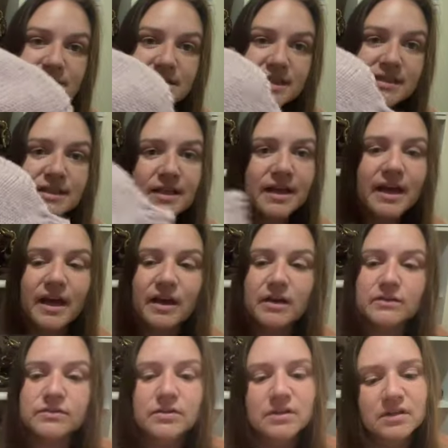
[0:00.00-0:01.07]
and then I have,
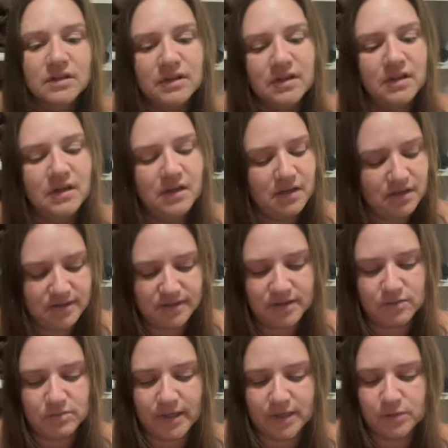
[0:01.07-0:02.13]
I think,
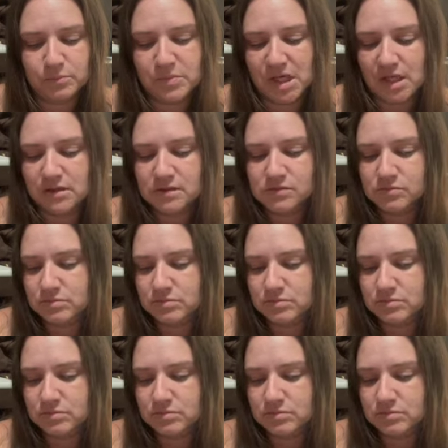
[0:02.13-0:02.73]
random yellow